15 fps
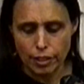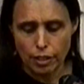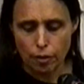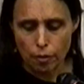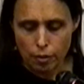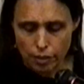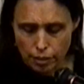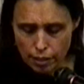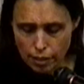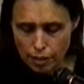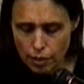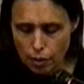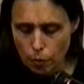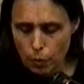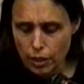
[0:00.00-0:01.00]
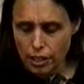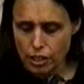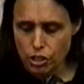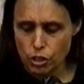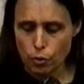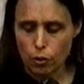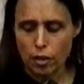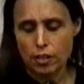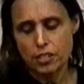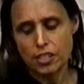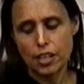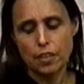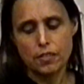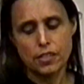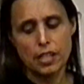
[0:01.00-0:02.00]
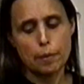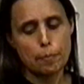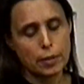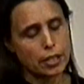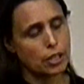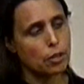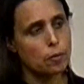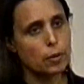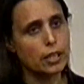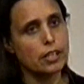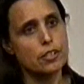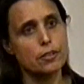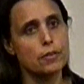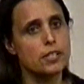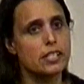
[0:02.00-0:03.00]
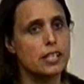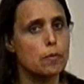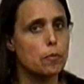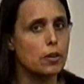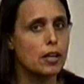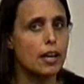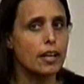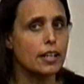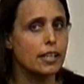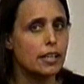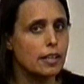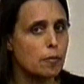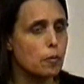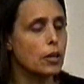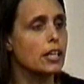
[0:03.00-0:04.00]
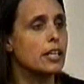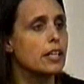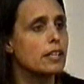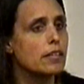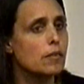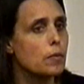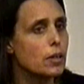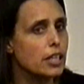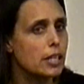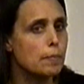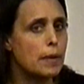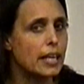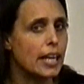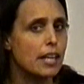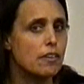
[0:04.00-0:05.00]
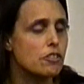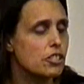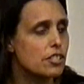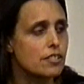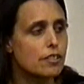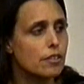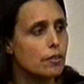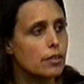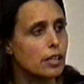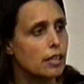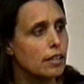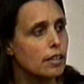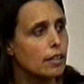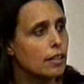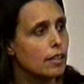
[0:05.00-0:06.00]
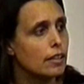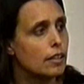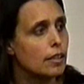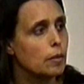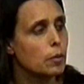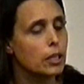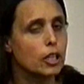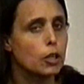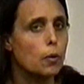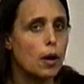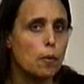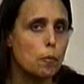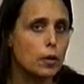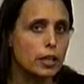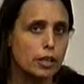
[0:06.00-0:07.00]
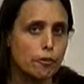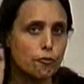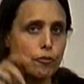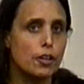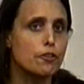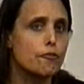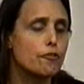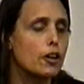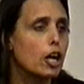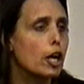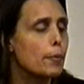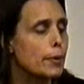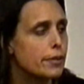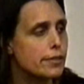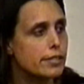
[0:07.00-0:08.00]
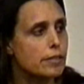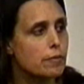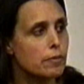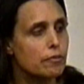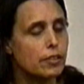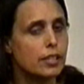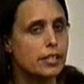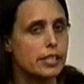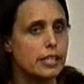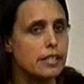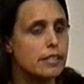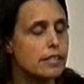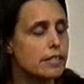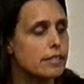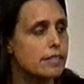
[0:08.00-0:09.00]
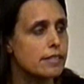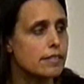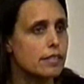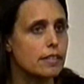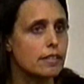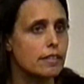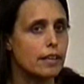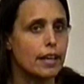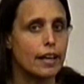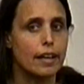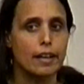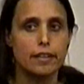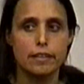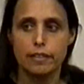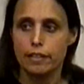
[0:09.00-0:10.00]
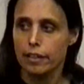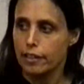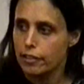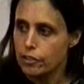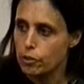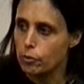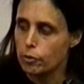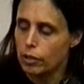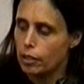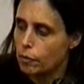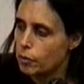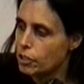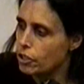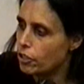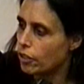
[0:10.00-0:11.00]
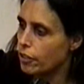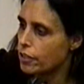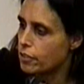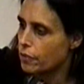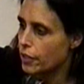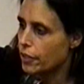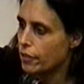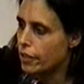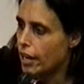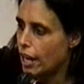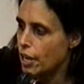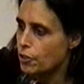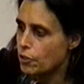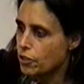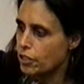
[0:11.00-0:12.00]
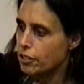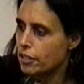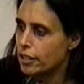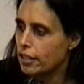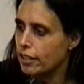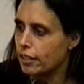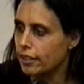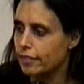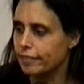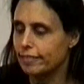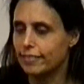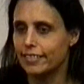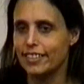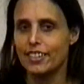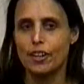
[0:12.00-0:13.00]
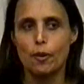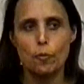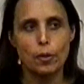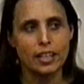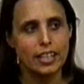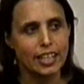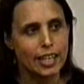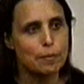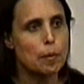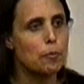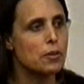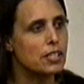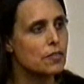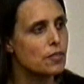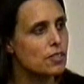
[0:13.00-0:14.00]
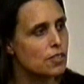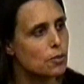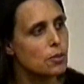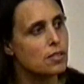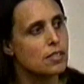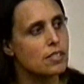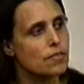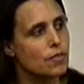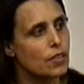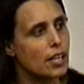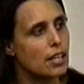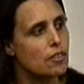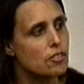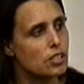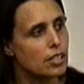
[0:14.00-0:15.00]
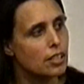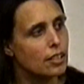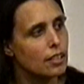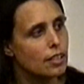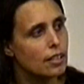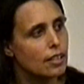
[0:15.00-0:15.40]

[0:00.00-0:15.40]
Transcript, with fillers: you know, we're going to shore ourselves up, but you know what we're going to do is that we're not going to we're going to we're going to make energy security. We're going to go out. We're going to fund farmers and fund Indians and and do uh, what you call this over here the hydrogen thing. You know, we're going to come up with different sources for energy